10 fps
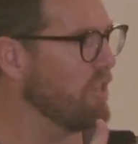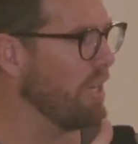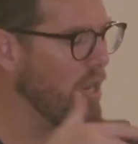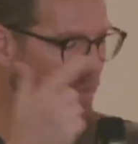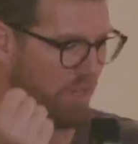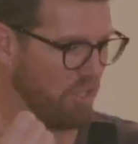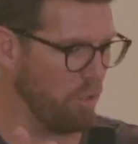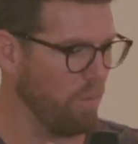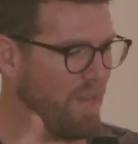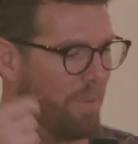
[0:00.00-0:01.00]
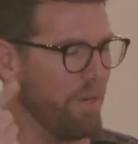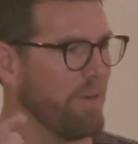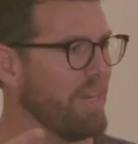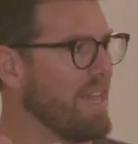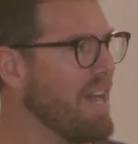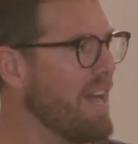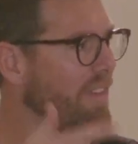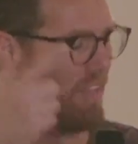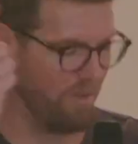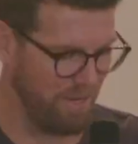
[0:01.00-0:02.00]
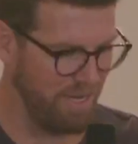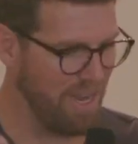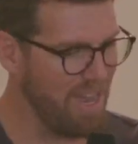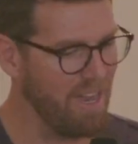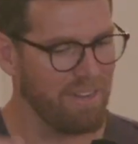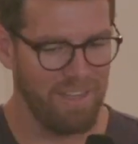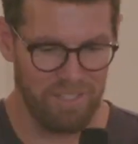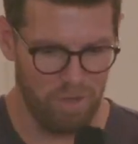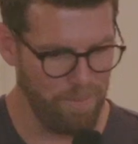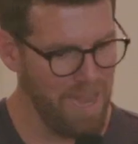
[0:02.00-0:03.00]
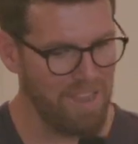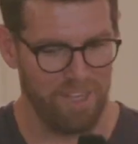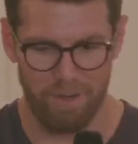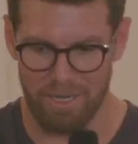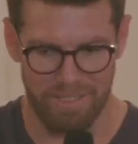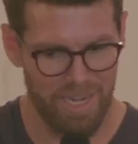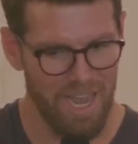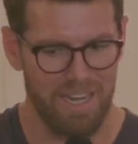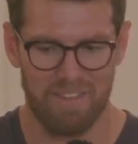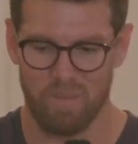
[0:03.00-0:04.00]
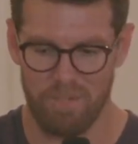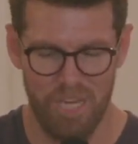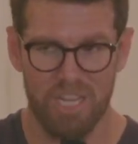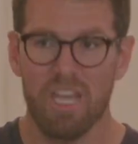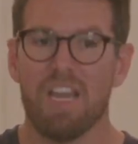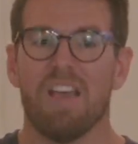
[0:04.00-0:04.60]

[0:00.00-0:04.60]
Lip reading: They're like, oh, things are going well. We don't need God. They don't need God. Things go bad. They cry out to God. He gives them a judge.